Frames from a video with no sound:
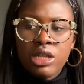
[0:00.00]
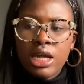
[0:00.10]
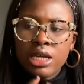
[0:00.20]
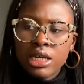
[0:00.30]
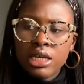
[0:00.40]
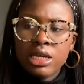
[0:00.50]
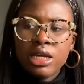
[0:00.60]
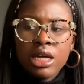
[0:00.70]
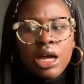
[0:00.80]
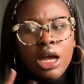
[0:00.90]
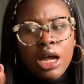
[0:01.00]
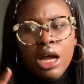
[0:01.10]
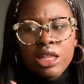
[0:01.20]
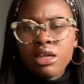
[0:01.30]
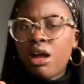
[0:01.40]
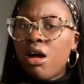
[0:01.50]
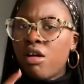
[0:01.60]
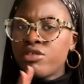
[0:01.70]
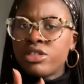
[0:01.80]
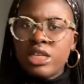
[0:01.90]
I think
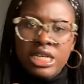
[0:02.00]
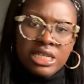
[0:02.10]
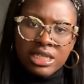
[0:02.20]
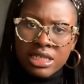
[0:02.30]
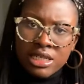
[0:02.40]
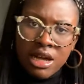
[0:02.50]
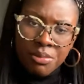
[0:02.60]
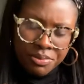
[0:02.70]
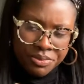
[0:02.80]
after Easter time,